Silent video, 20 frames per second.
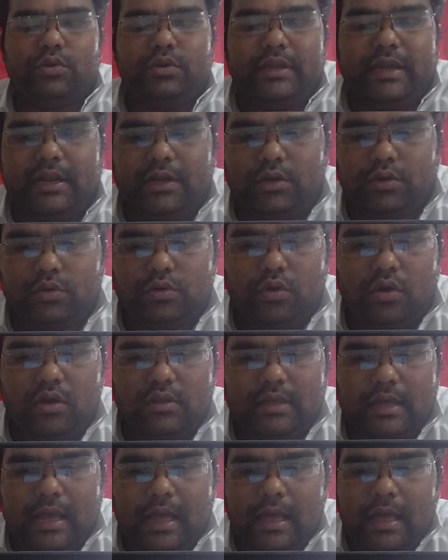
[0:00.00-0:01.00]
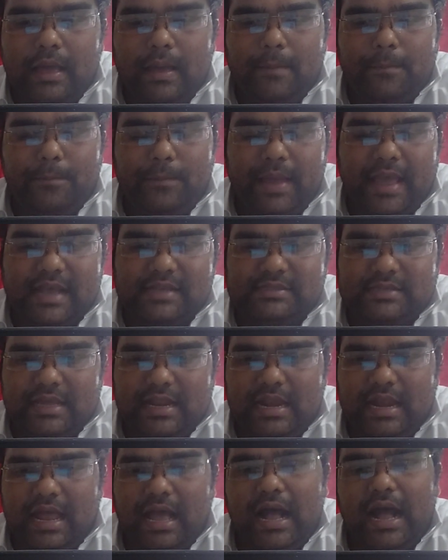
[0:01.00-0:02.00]
you need to know the
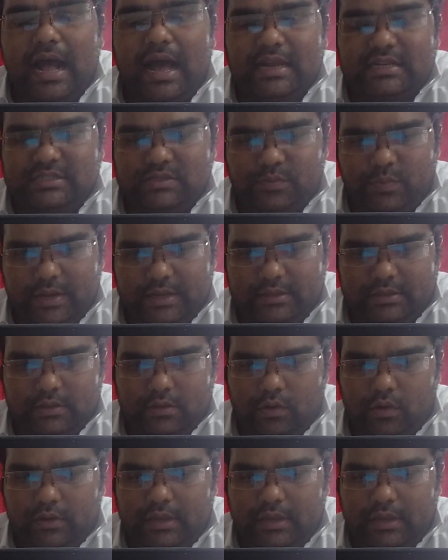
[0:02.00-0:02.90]
basal arch width.